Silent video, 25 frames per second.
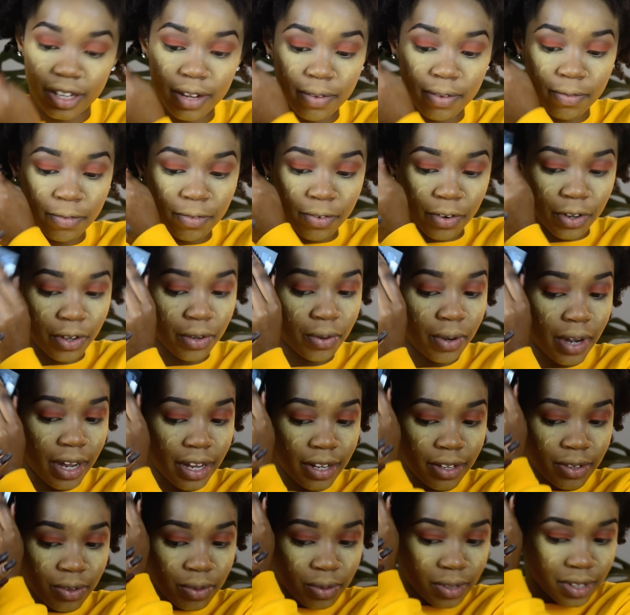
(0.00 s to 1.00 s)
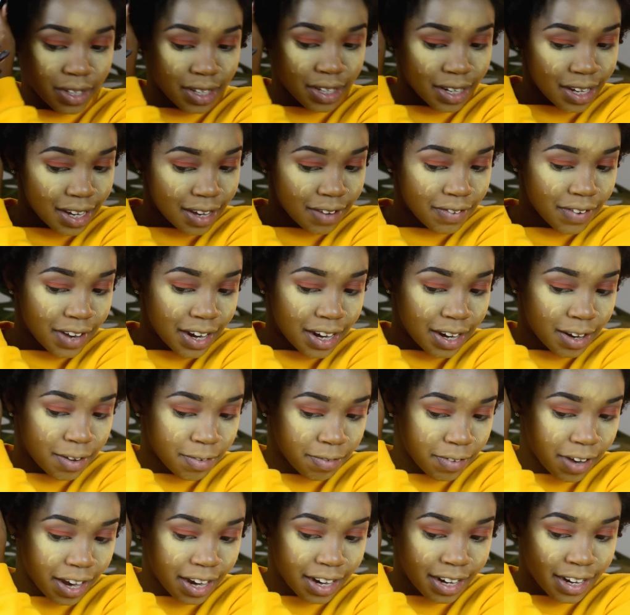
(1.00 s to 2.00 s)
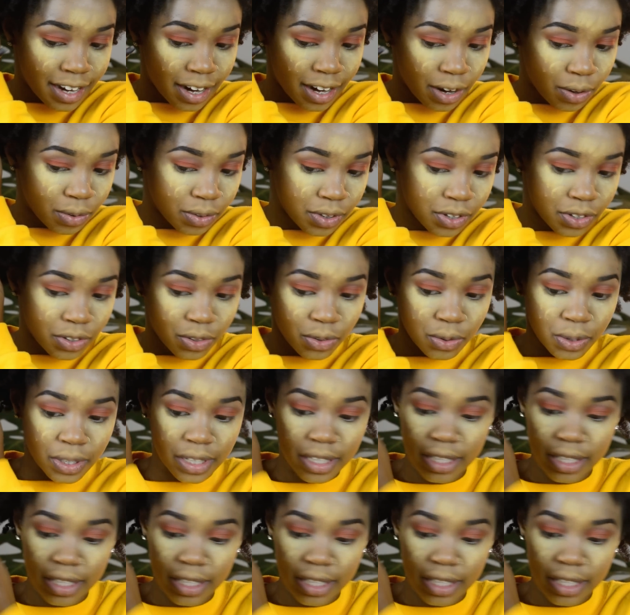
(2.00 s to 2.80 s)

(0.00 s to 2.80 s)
them for you guys to see, even if I doubt you'll